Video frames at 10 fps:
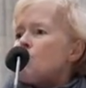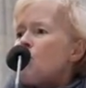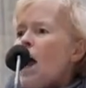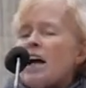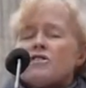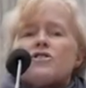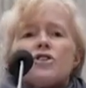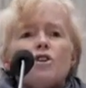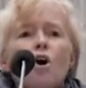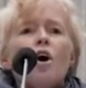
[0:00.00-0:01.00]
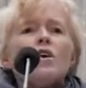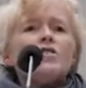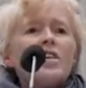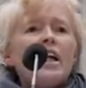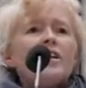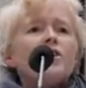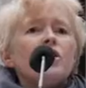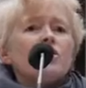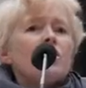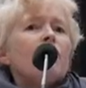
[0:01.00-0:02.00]
press your
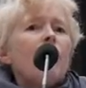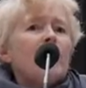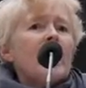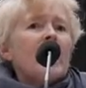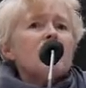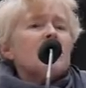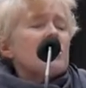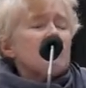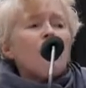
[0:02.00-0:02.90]
senators to vote against this